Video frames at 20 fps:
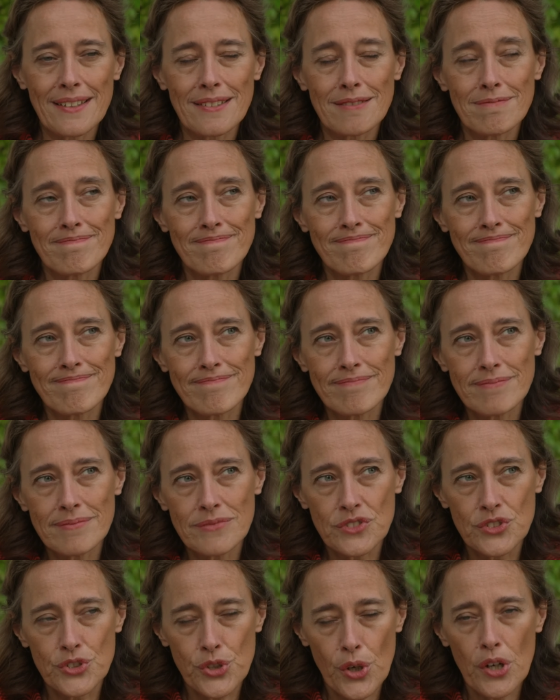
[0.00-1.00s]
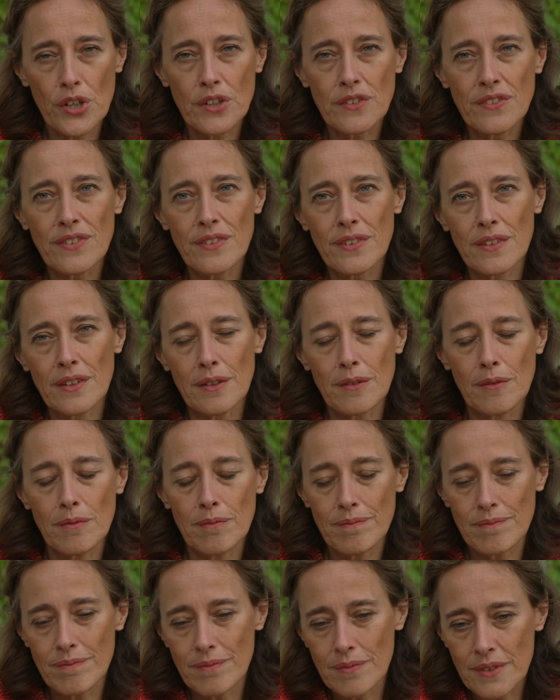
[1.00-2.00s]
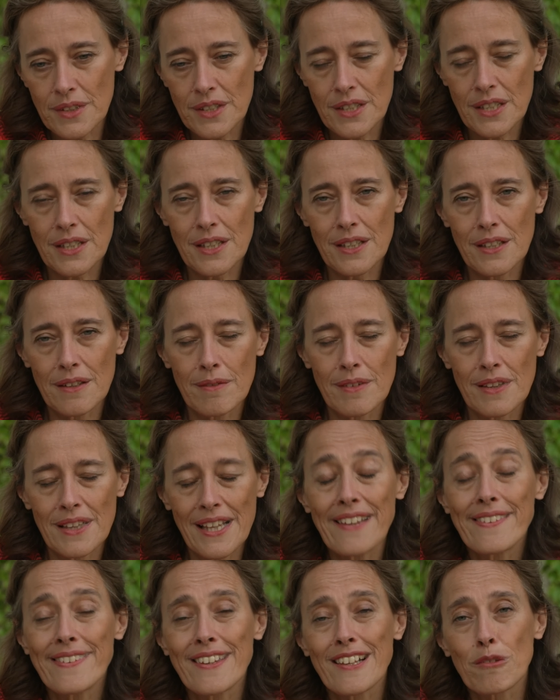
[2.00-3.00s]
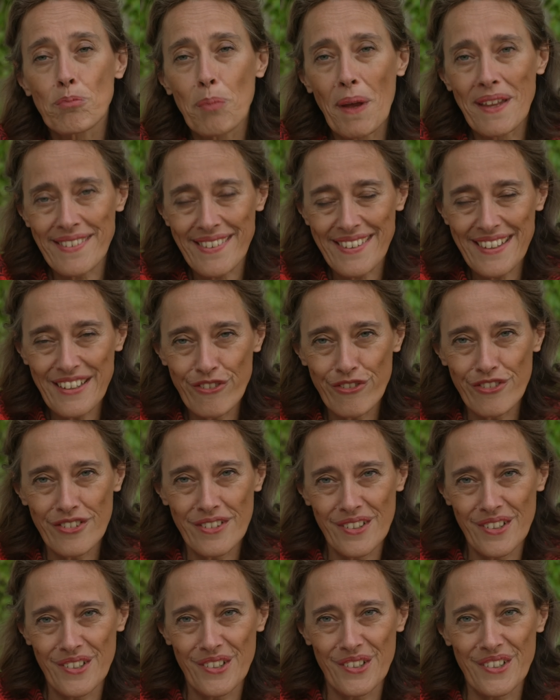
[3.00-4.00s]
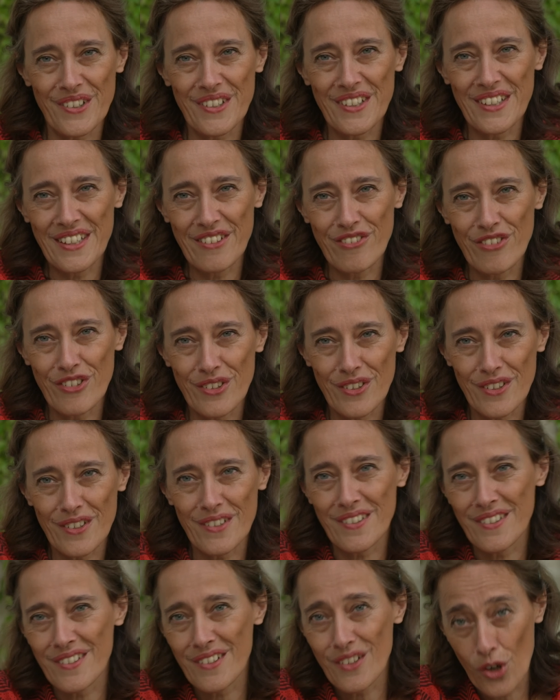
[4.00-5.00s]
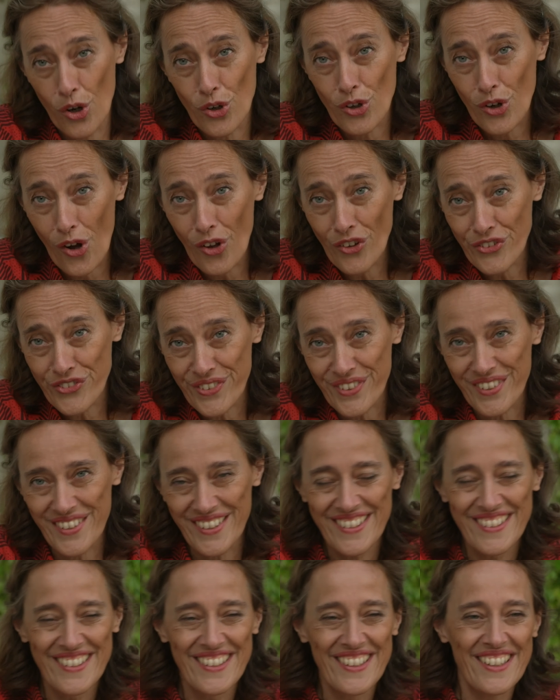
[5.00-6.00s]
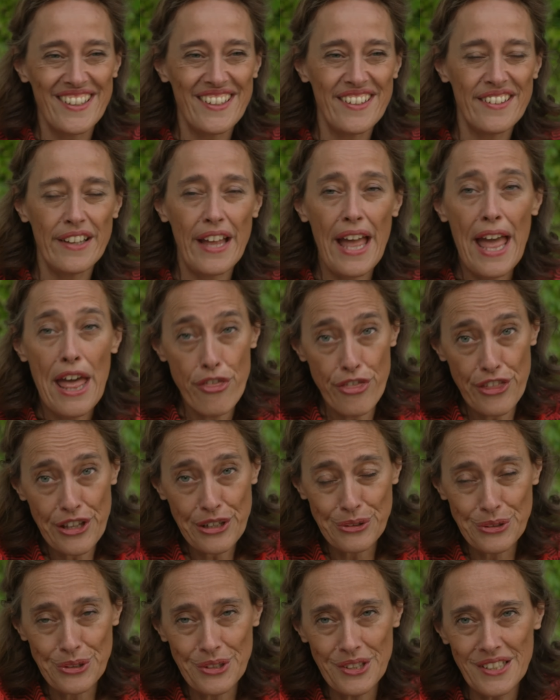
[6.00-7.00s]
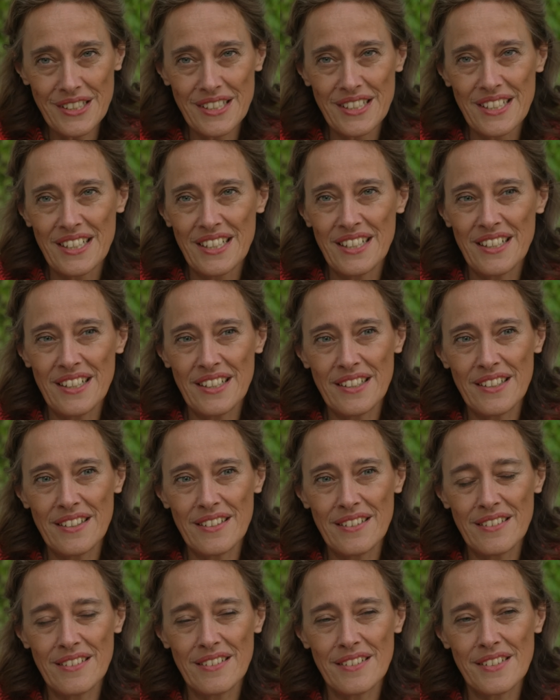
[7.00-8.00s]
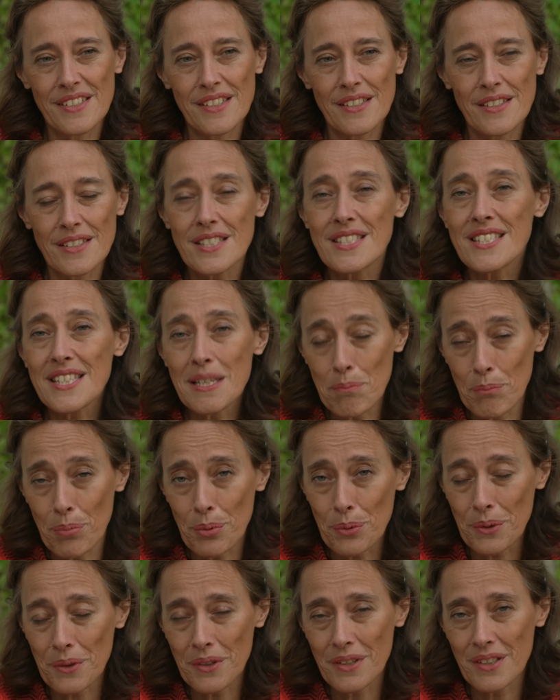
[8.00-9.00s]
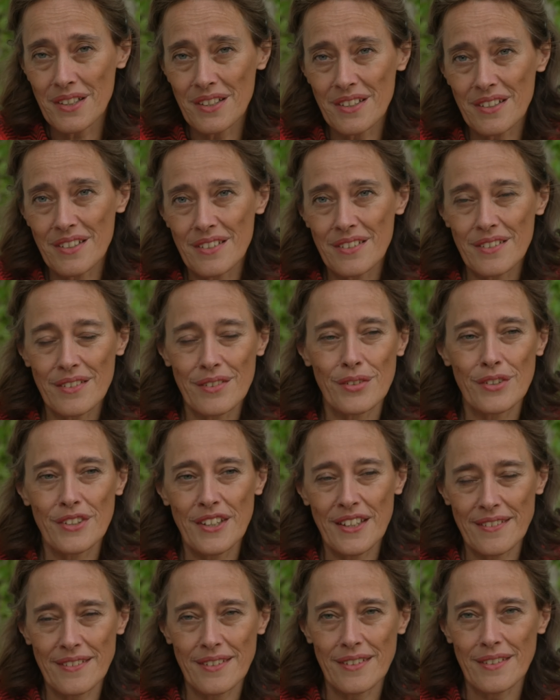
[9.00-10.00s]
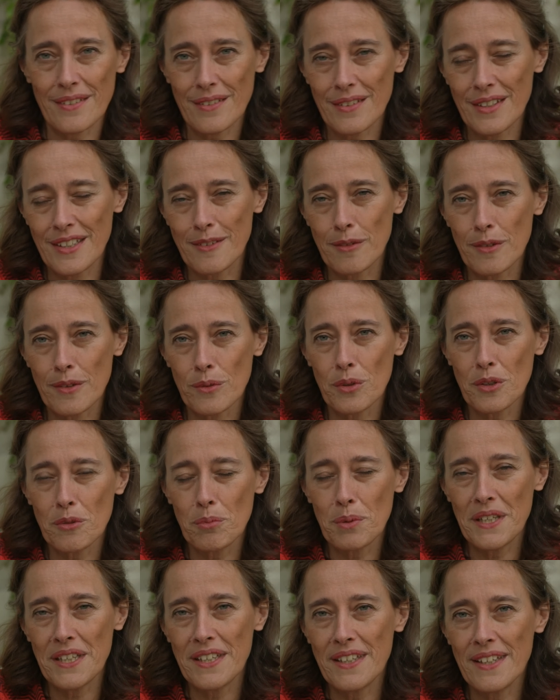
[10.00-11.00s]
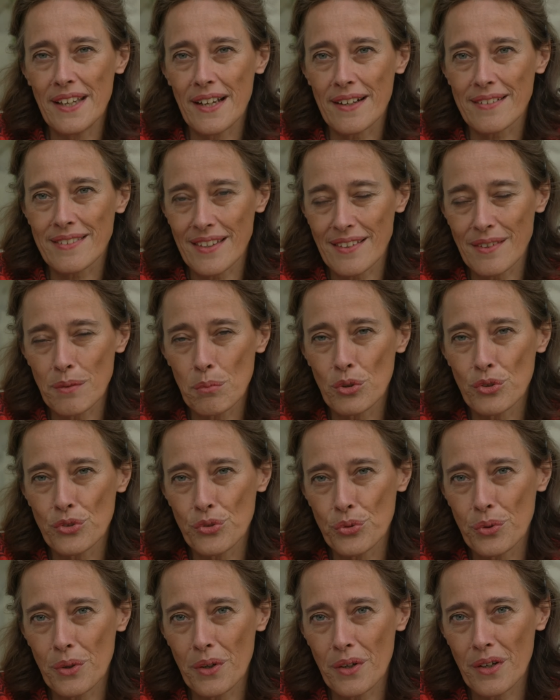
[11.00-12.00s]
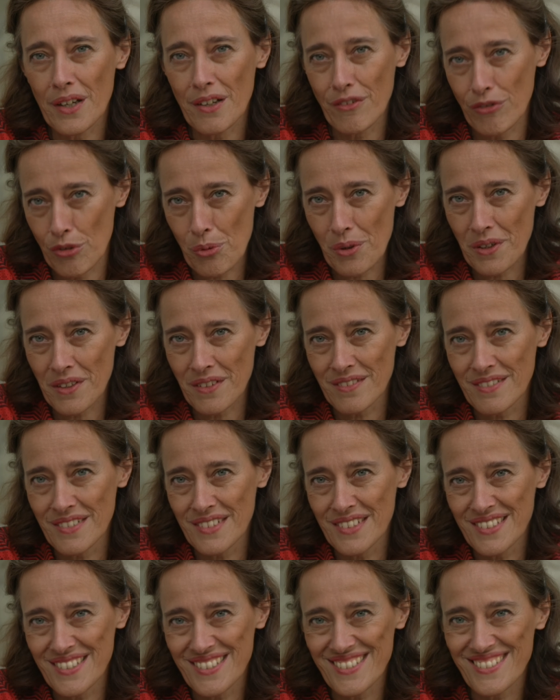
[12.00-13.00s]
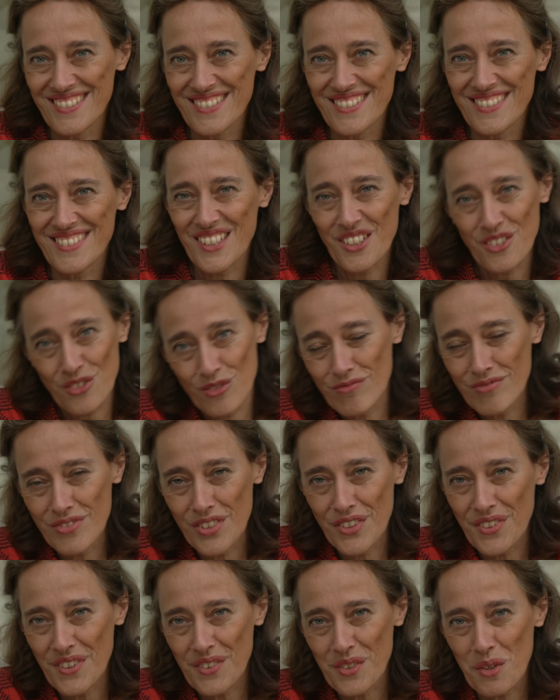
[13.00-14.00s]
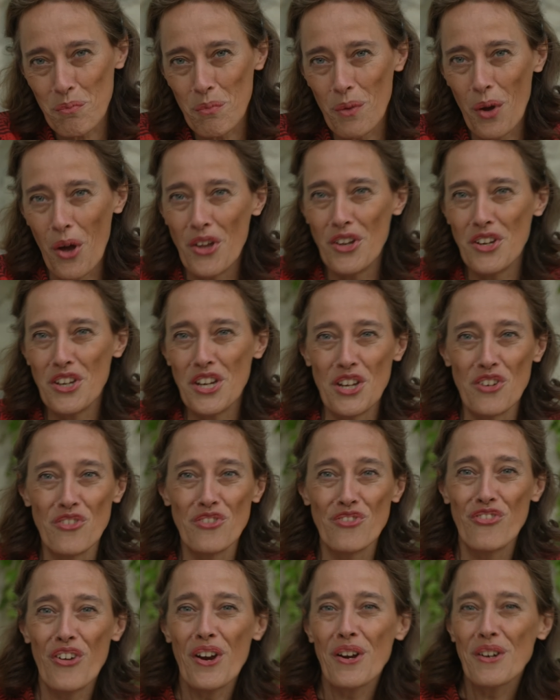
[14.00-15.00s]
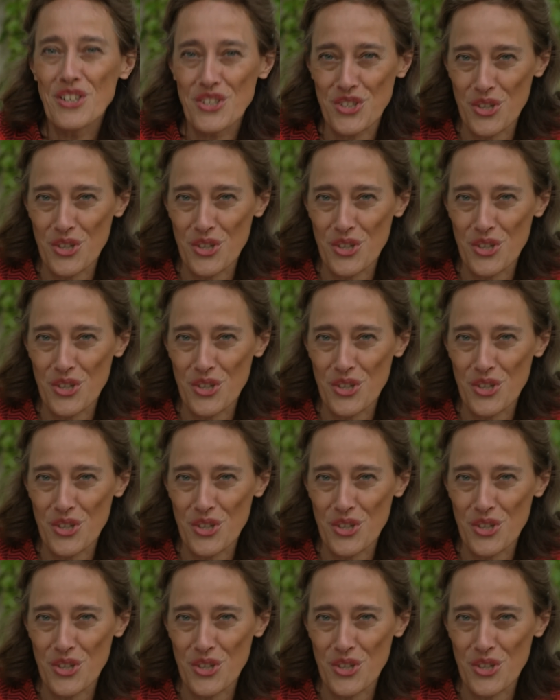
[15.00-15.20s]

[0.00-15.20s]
um, drugs less expensive or even uh, low cost, uh, ethical and uh, simple so that it would be accessible to everyone. So this is, a, a, in very